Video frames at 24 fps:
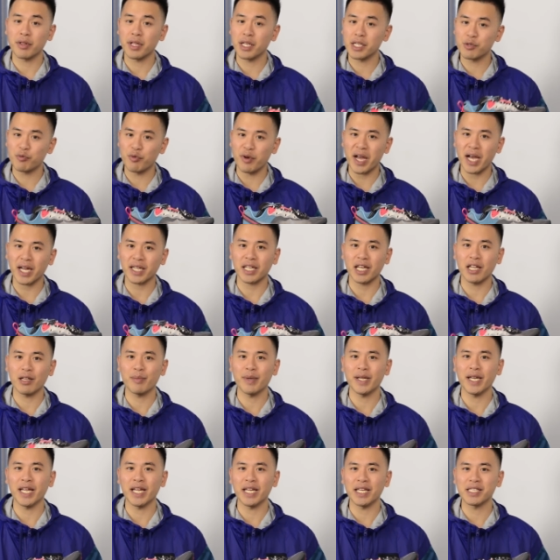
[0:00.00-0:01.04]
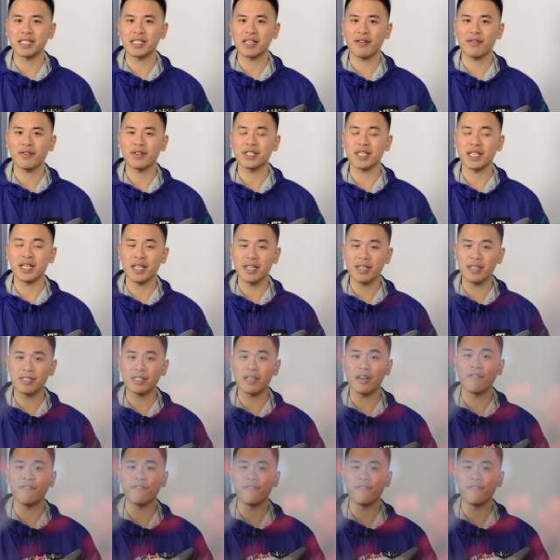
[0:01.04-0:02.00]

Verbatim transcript: these React Element 87s is a